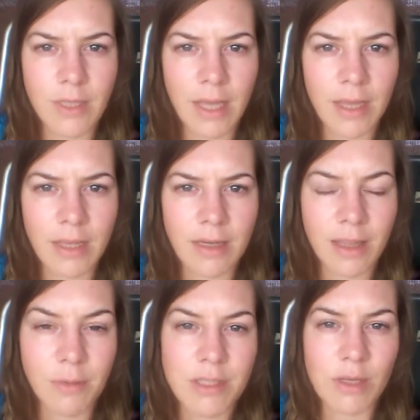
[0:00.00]
And
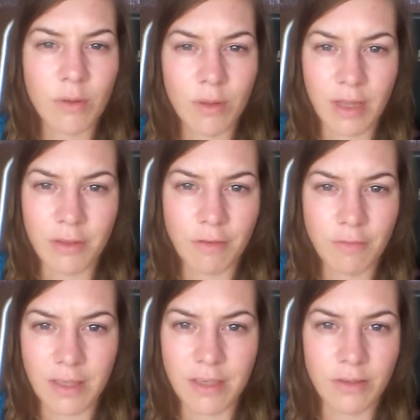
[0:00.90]
that was a whole other
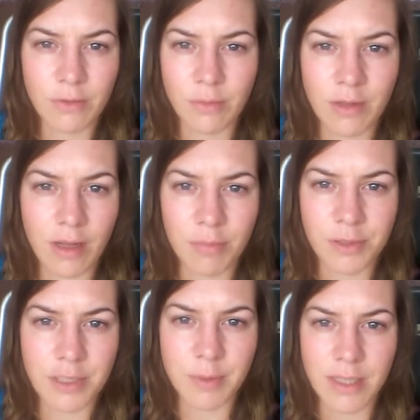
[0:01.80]
feat to
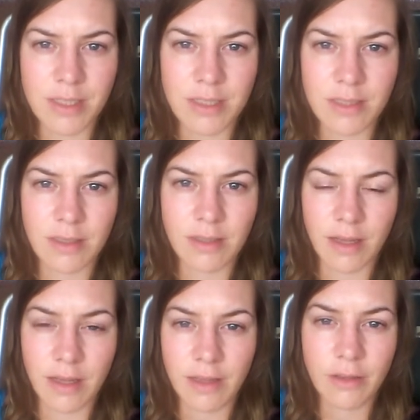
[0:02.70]
accomplish because
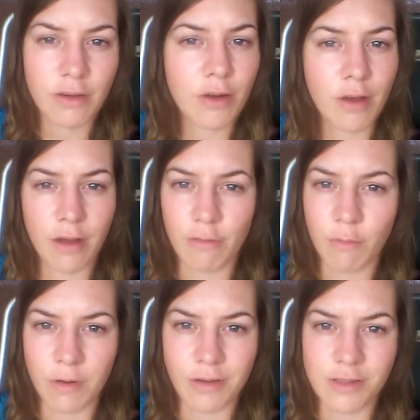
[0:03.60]
I could not
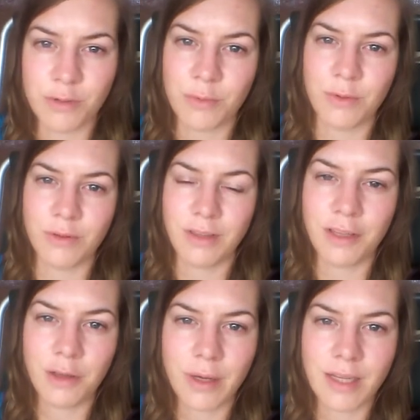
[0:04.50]
afford school in
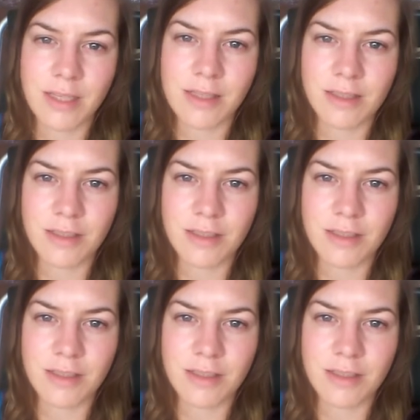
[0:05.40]
the US.